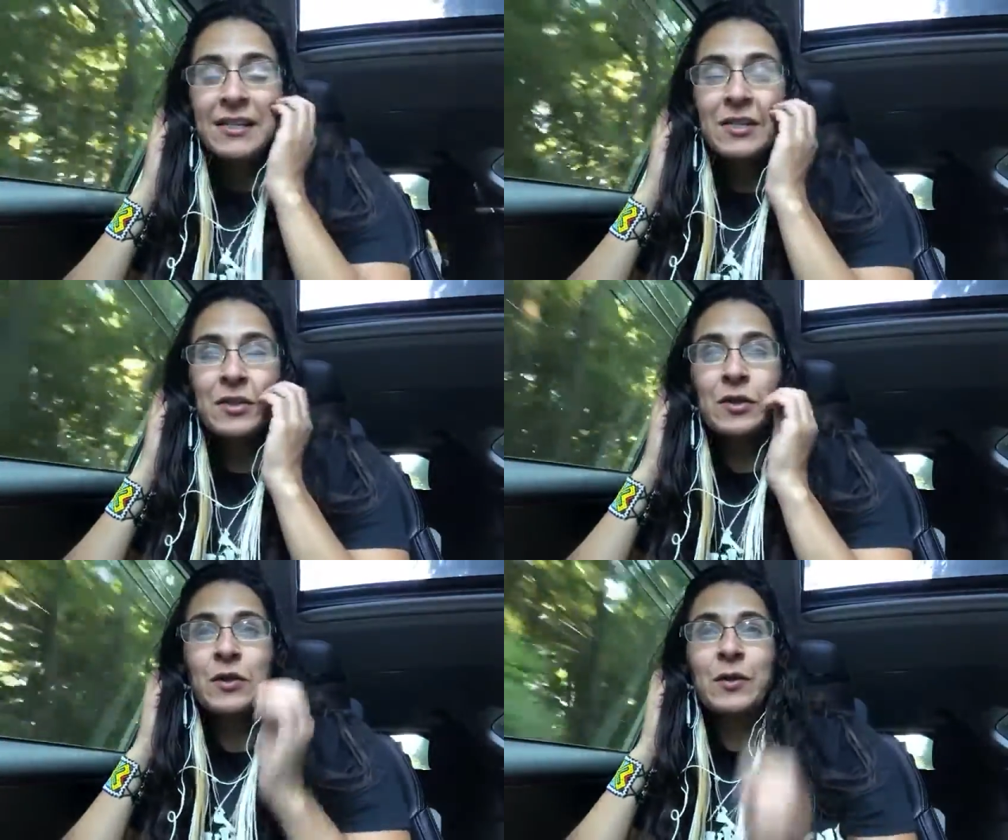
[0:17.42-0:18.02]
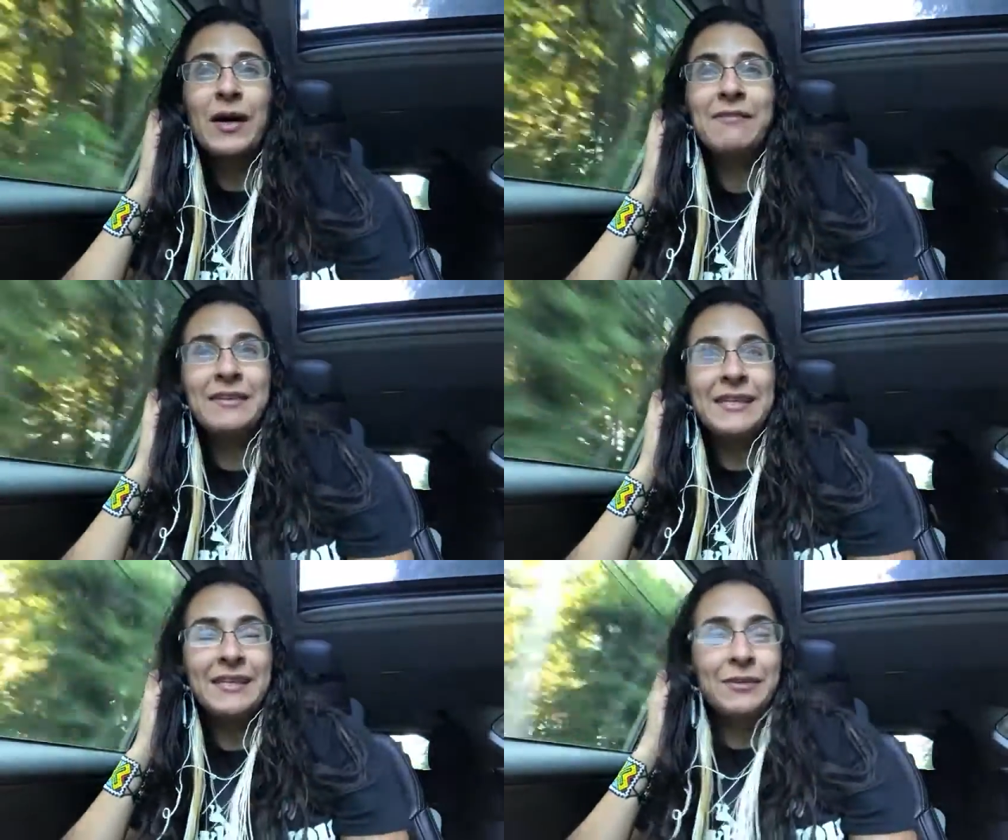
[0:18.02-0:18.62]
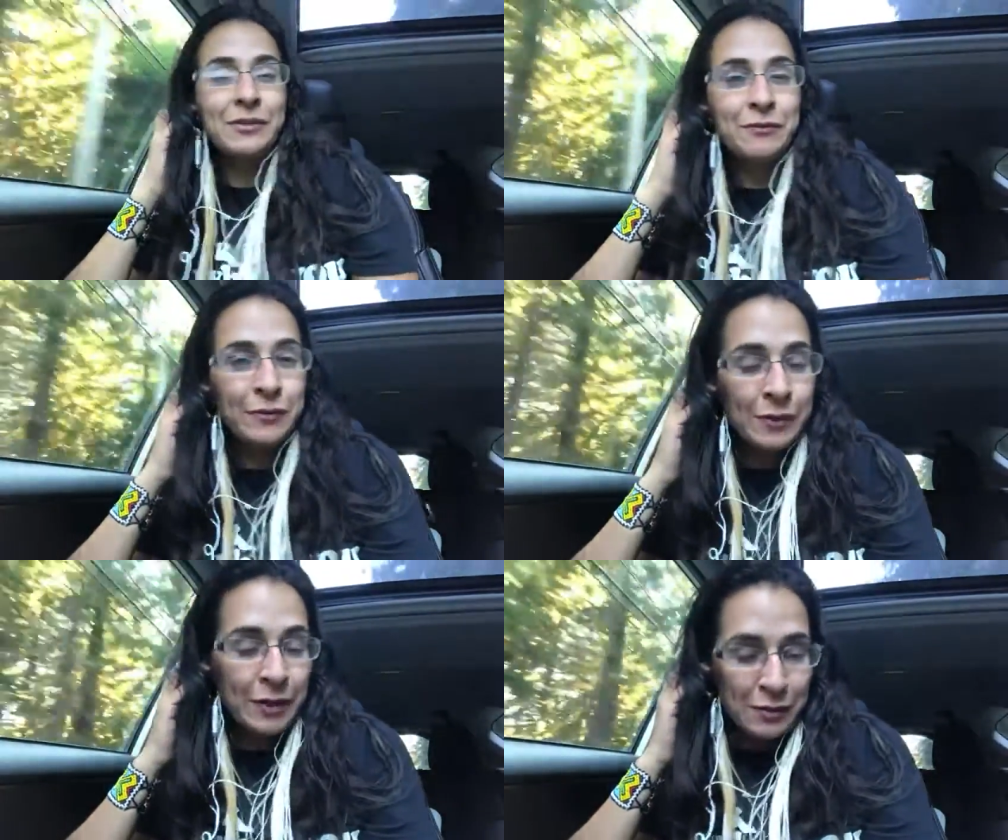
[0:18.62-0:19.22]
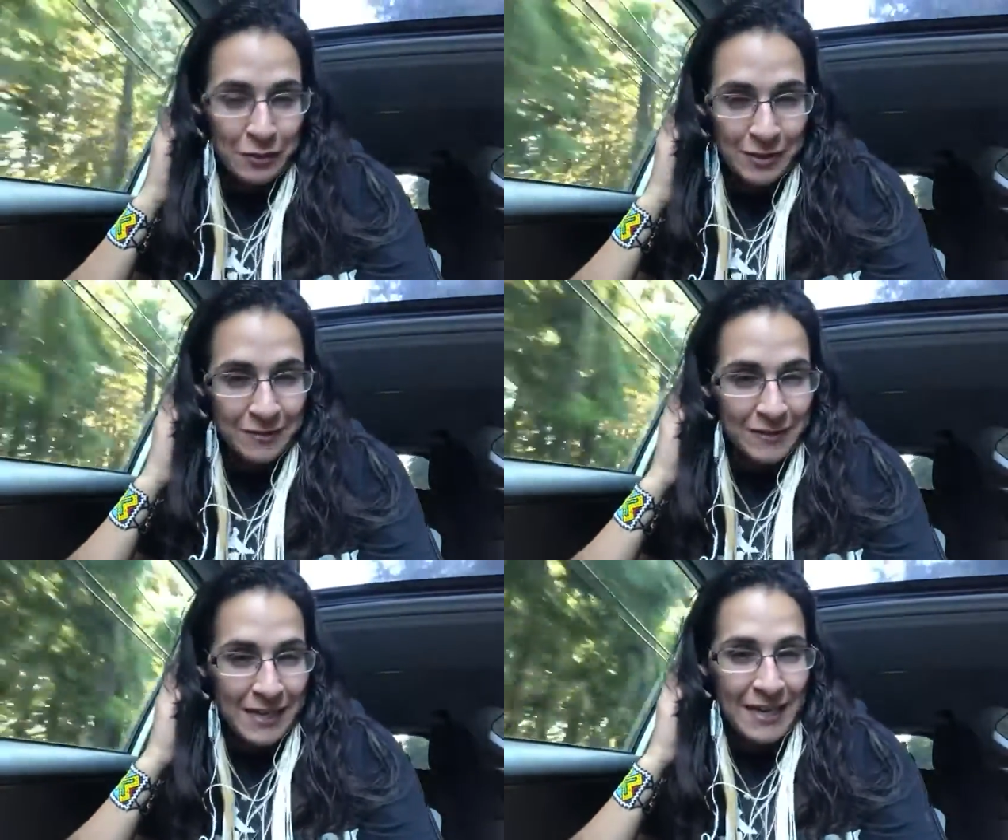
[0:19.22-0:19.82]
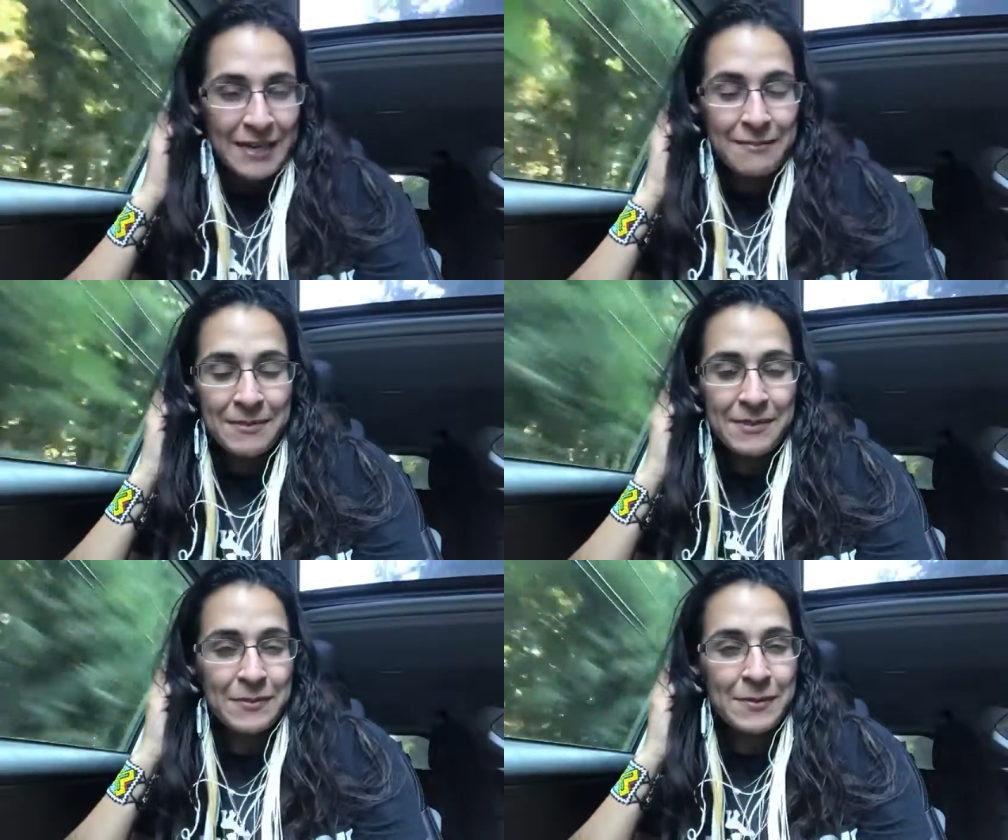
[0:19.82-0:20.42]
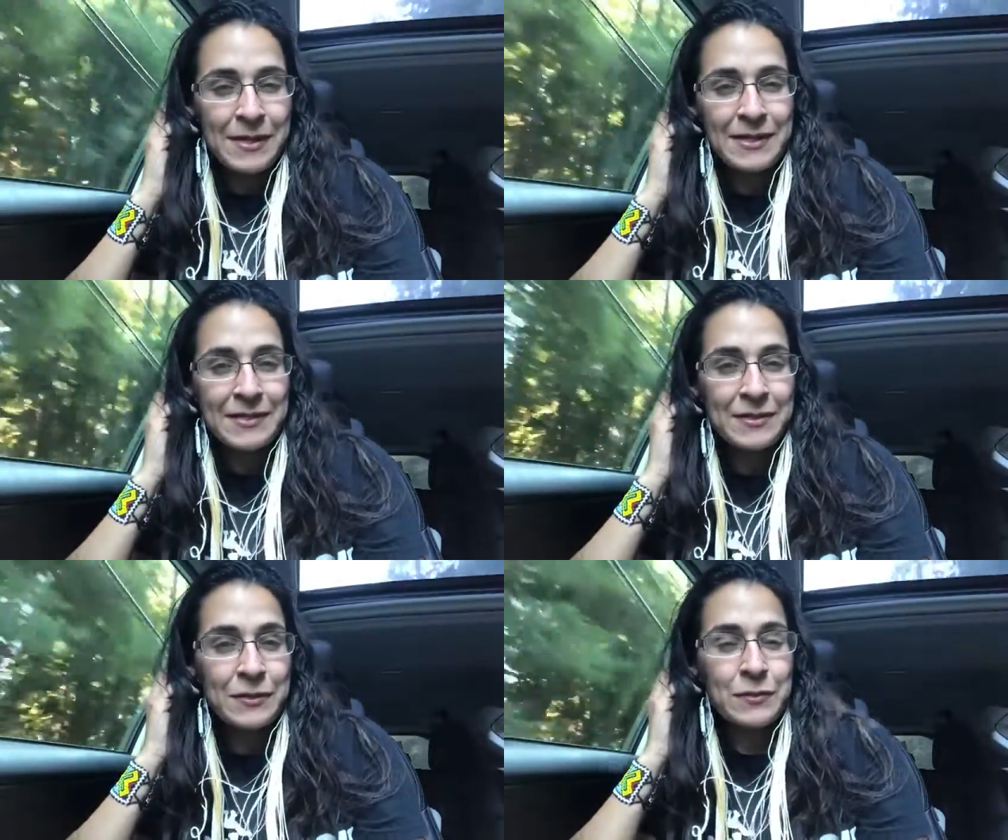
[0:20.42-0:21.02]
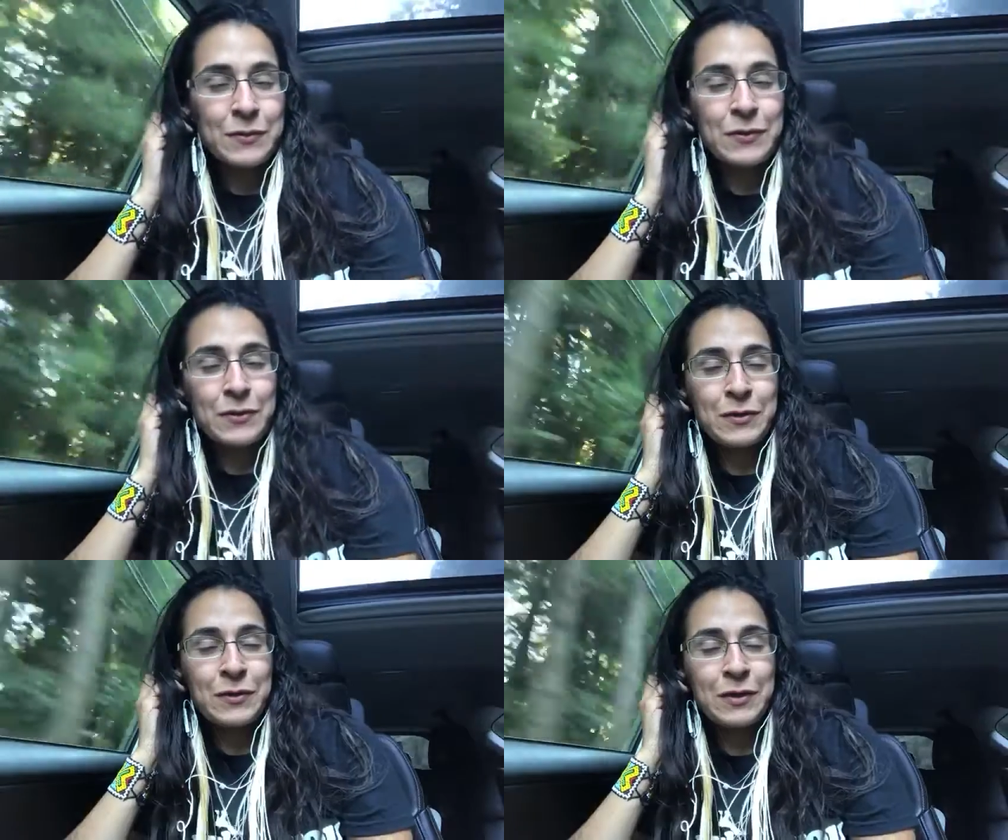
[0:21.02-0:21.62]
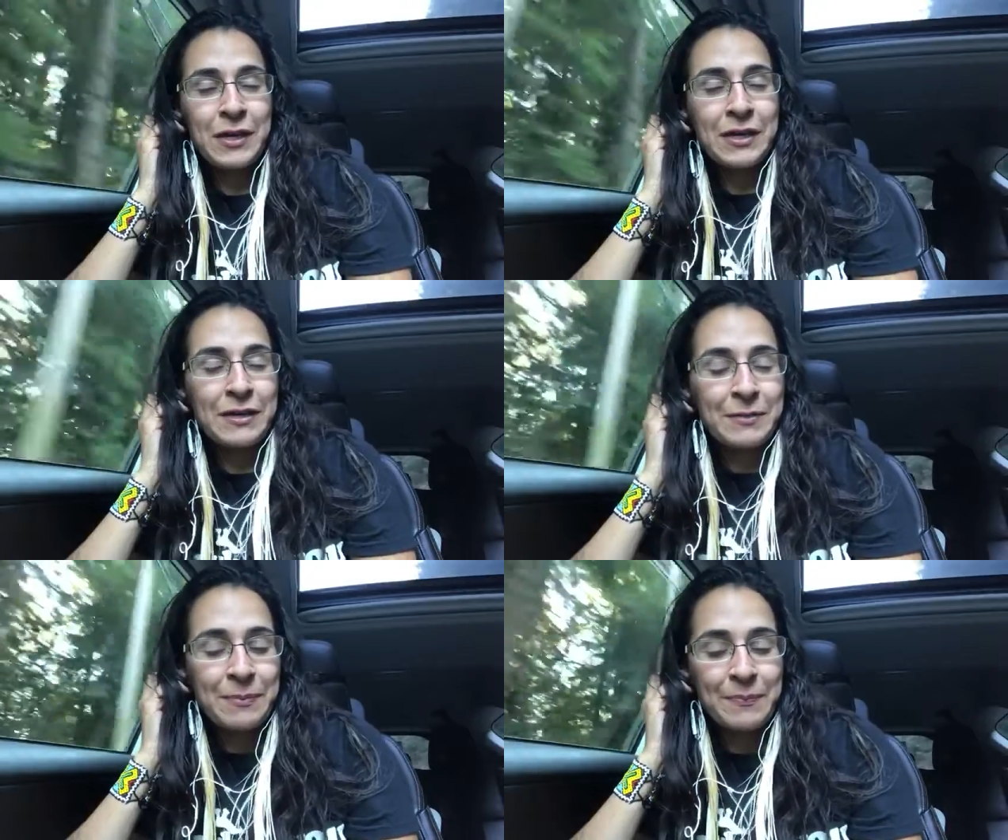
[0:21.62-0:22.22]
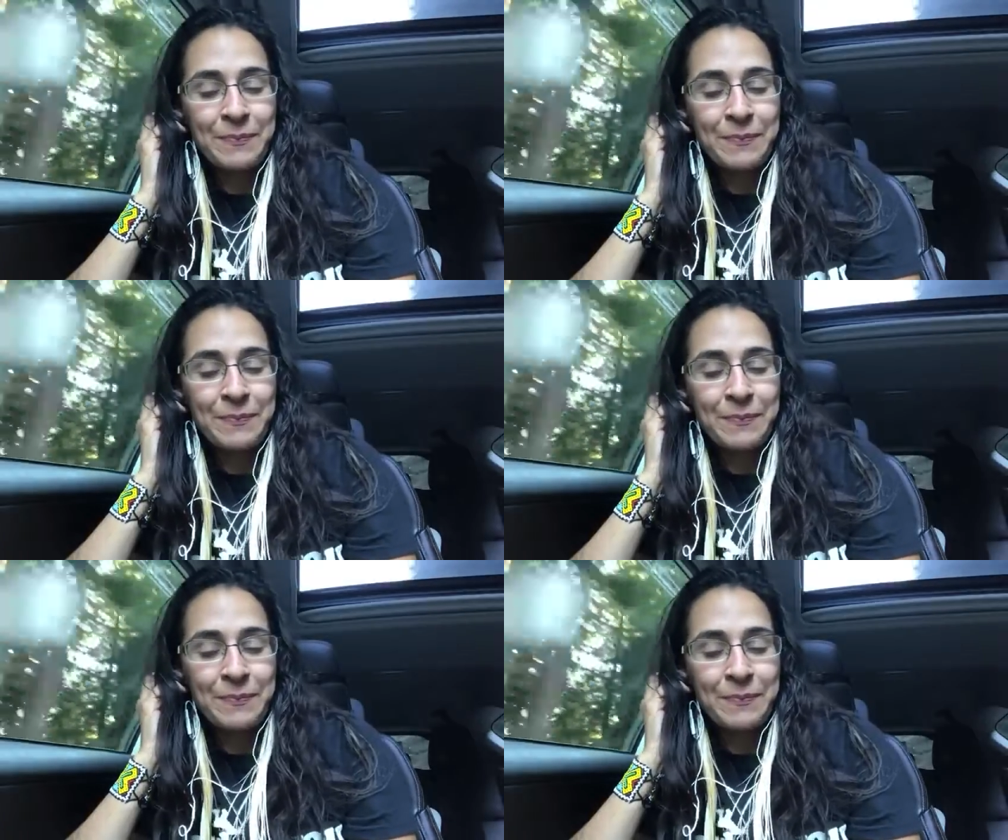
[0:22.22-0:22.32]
So I've eaten her food hundreds of times, as well as used her